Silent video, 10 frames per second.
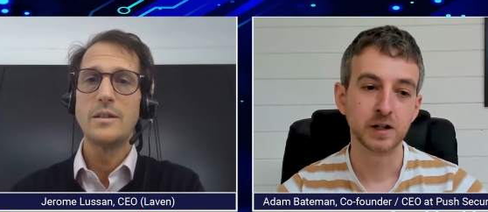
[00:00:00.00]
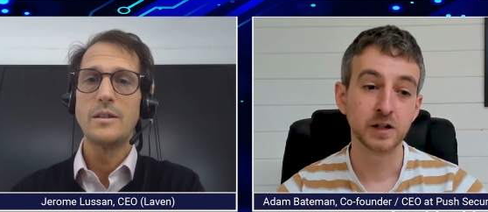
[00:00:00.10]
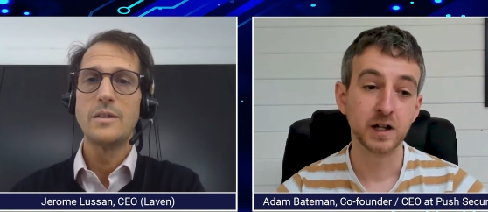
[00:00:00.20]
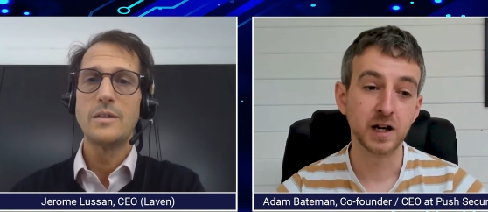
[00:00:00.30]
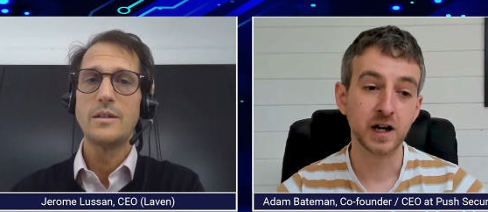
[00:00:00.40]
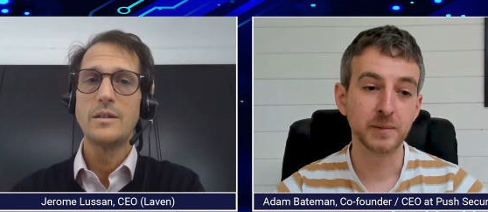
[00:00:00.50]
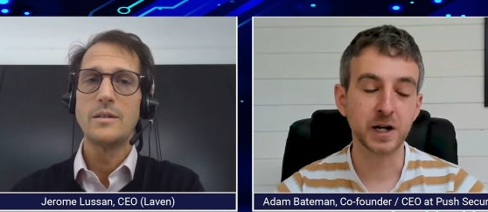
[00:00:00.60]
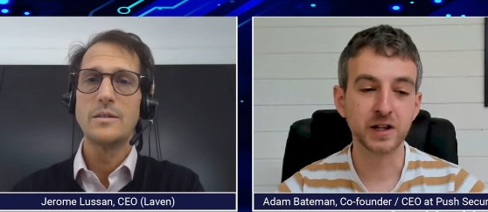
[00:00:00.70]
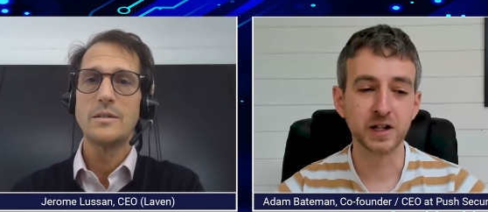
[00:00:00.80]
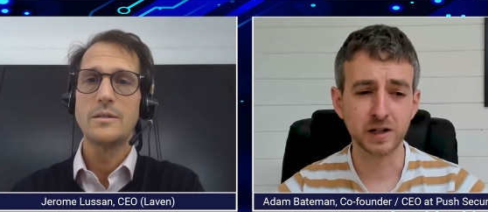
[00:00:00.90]
Speaker 1: Yeah, I mean, I
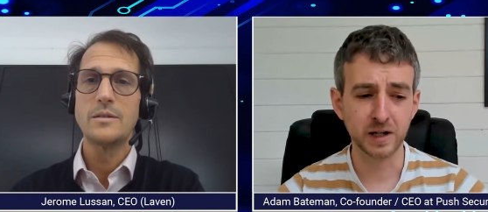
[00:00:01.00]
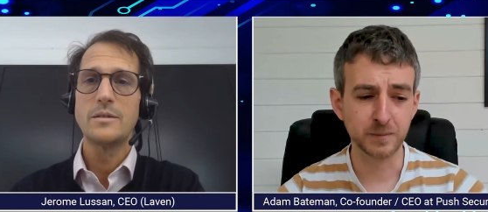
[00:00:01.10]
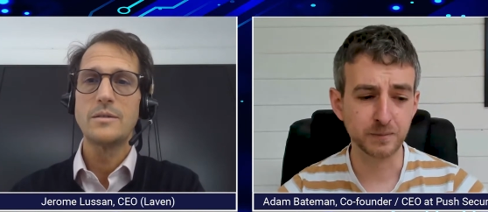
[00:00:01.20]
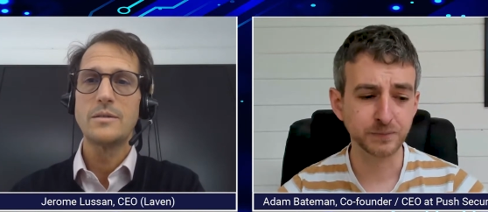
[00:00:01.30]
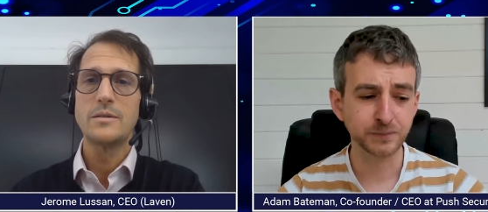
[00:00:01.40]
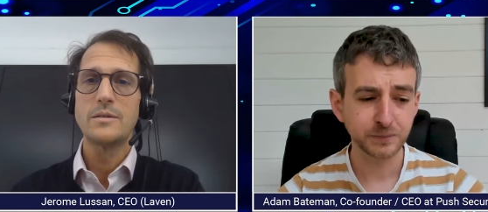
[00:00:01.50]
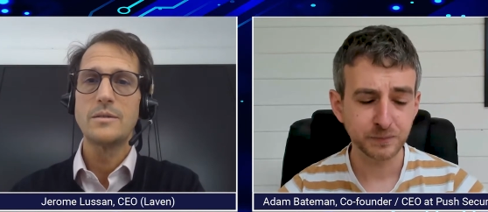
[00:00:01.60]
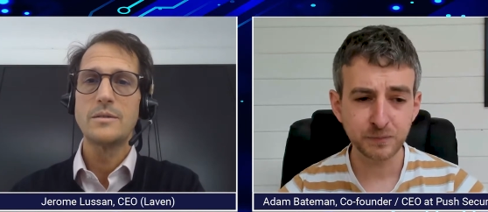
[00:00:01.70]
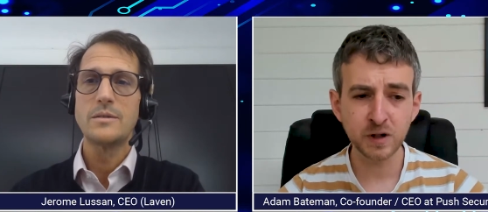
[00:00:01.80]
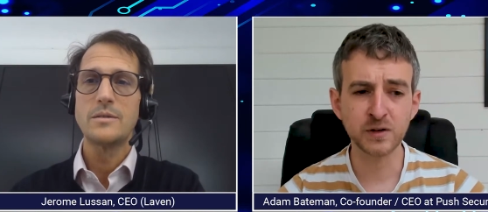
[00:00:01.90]
think um,
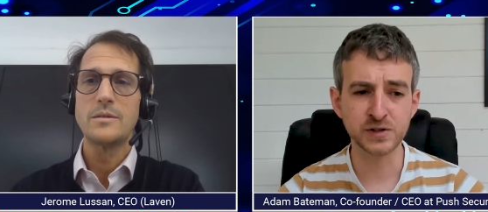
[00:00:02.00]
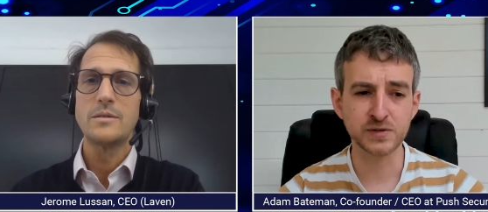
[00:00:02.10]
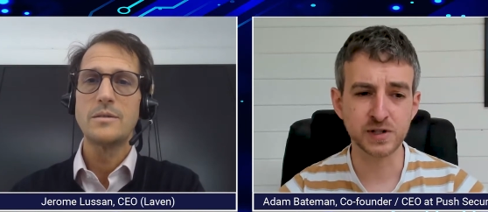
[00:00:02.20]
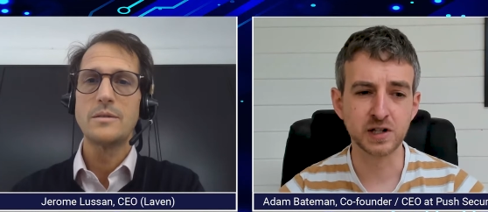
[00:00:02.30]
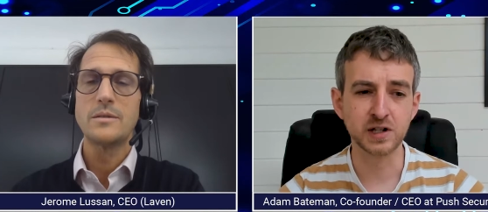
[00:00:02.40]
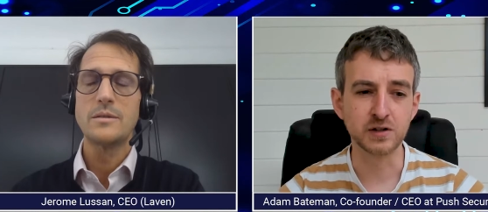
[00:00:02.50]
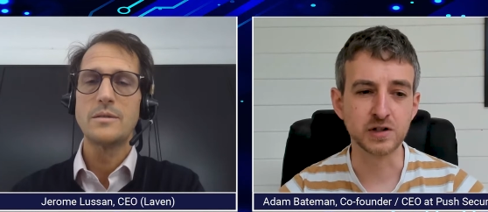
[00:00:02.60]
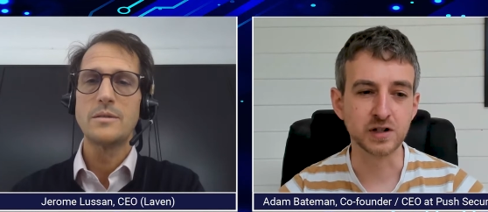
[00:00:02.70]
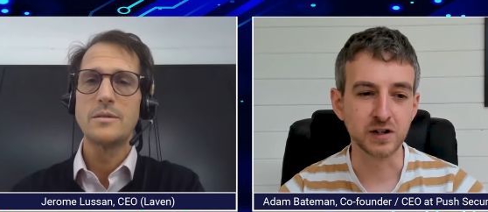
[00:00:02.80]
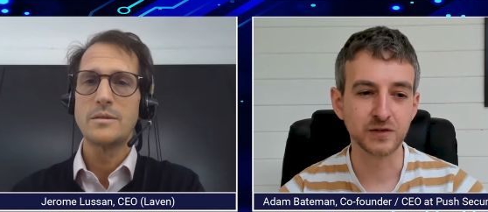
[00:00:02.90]
obviously there's a huge
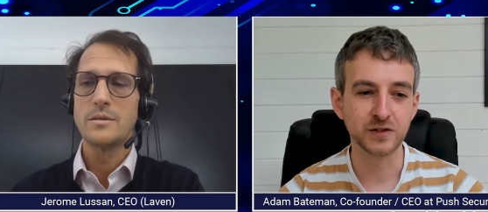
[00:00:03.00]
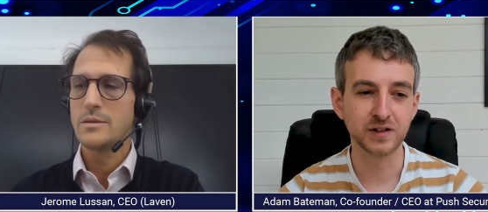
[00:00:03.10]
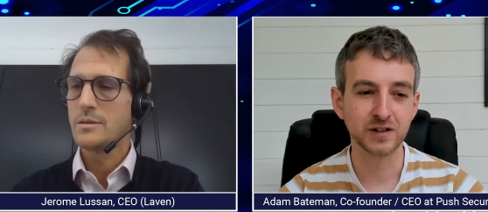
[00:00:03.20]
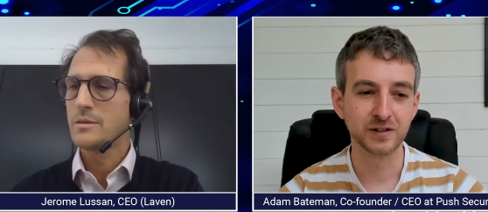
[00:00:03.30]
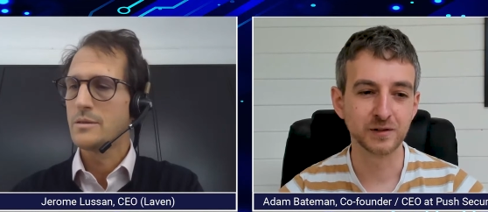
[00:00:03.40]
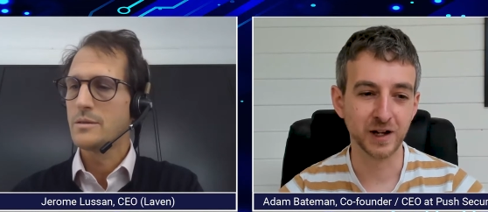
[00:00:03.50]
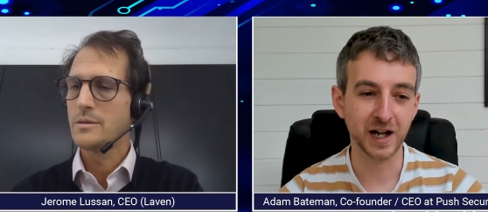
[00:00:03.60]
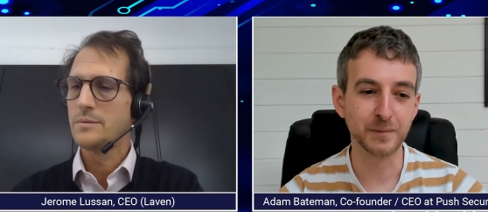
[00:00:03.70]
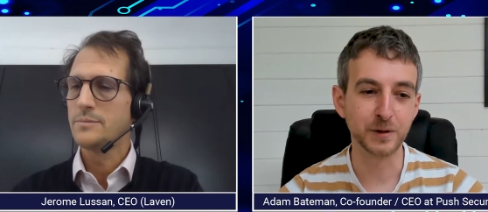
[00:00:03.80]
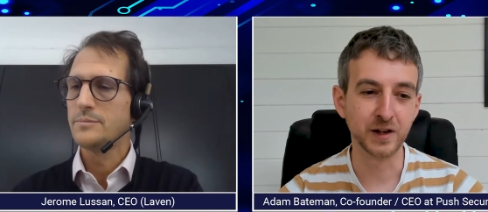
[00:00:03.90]
shift that
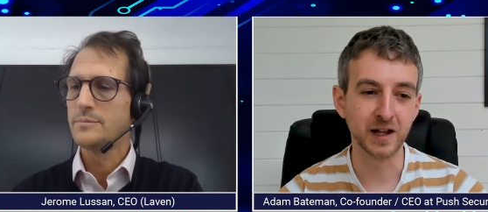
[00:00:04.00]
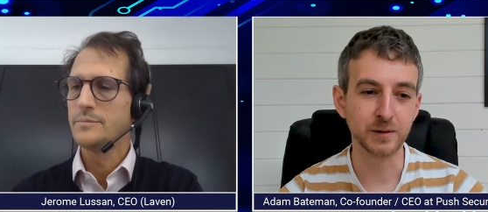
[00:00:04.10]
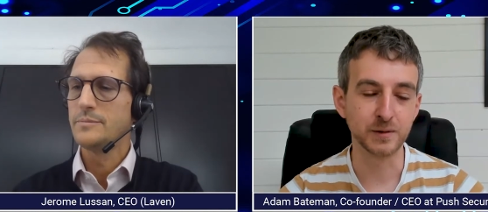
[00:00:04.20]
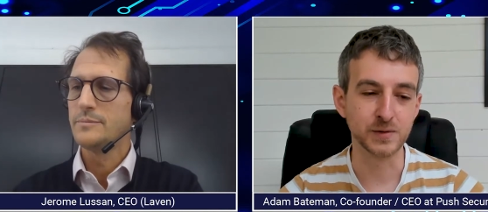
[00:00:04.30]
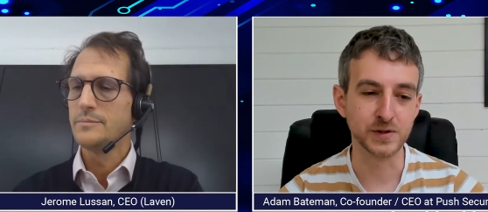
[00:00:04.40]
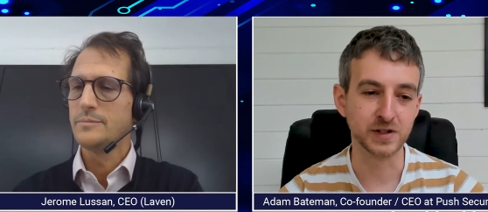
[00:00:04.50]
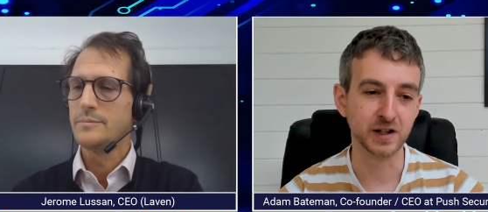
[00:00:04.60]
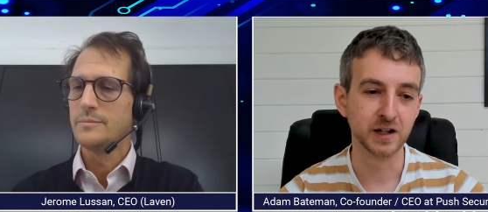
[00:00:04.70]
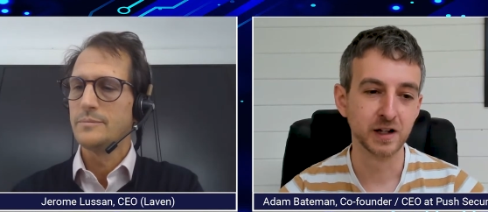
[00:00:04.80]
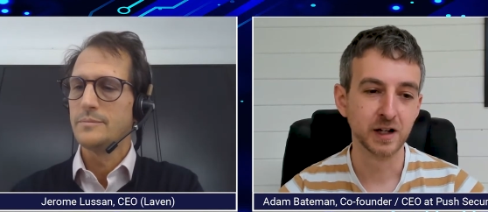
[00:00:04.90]
happened there, which was
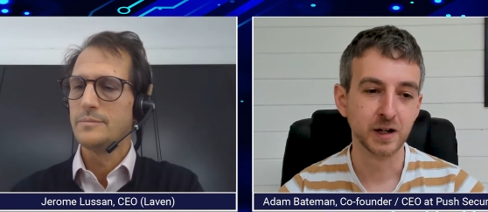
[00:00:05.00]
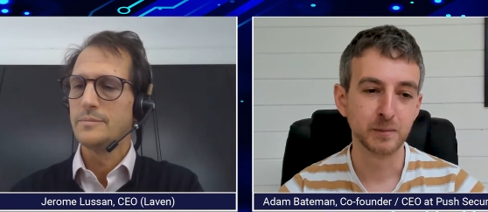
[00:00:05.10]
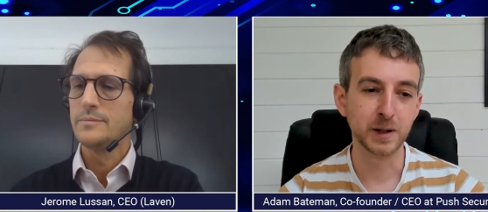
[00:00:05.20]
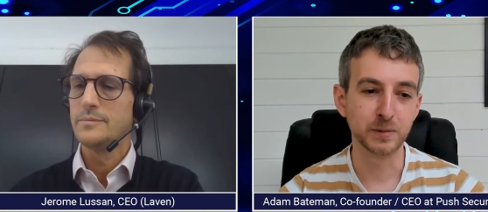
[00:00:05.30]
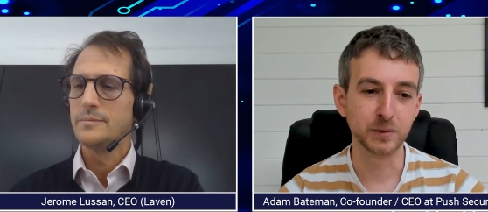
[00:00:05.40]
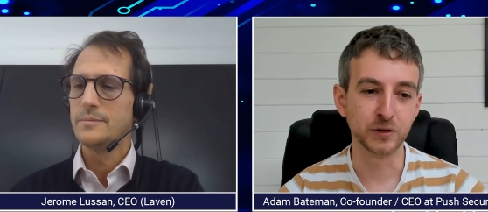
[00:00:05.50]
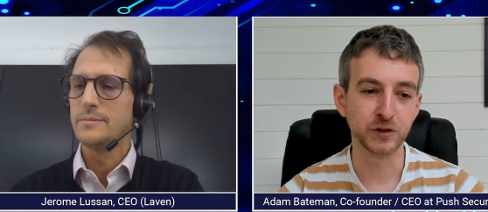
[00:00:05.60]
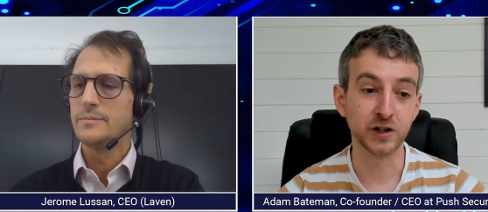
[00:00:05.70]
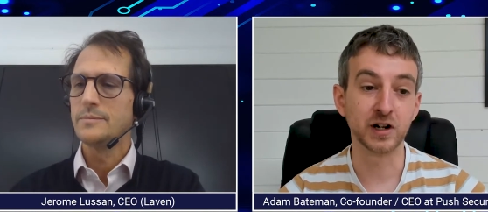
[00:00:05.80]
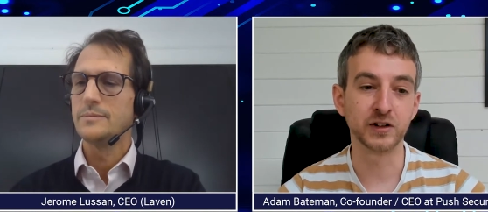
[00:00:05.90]
that people
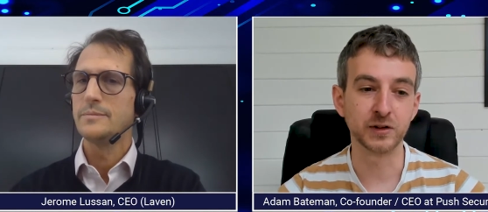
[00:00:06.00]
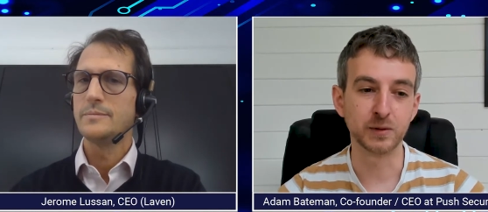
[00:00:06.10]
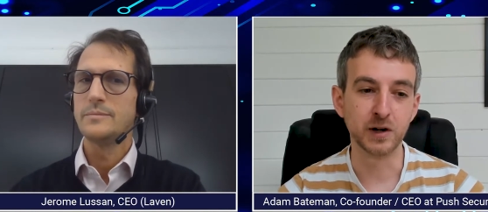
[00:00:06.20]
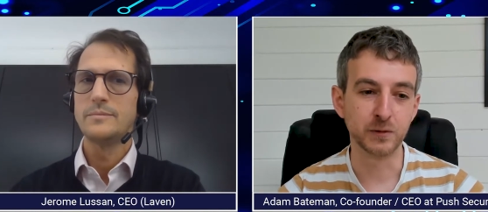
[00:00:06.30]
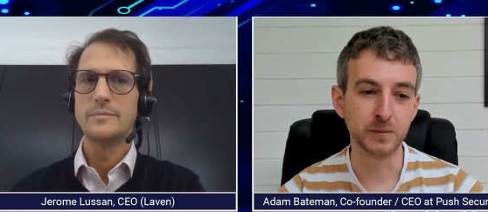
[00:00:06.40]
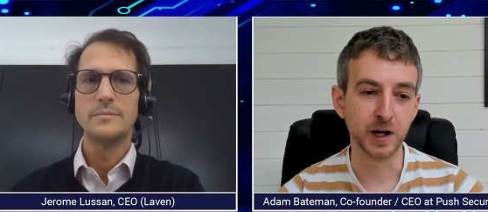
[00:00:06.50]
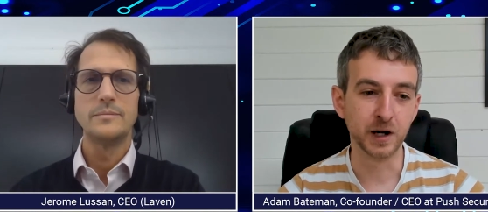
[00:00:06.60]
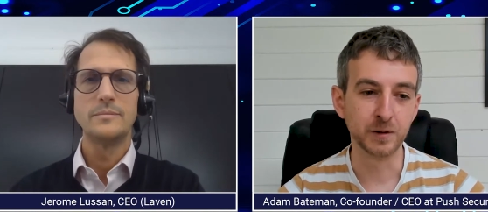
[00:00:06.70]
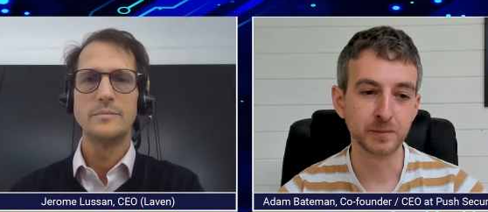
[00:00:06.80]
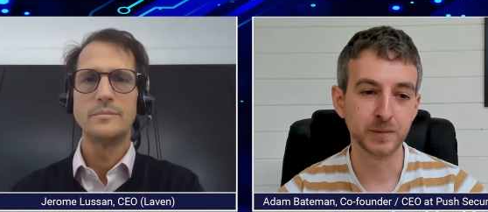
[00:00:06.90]
started to work from
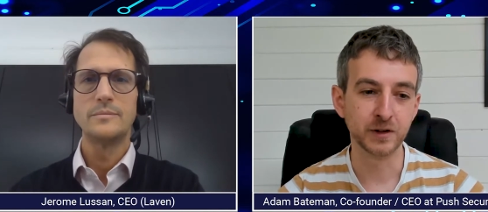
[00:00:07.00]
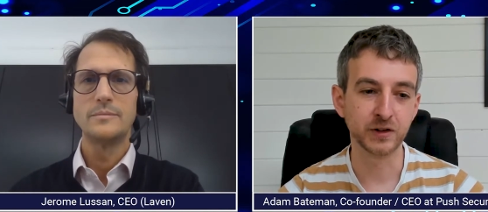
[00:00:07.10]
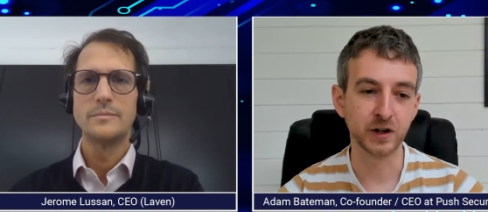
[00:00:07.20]
home, and so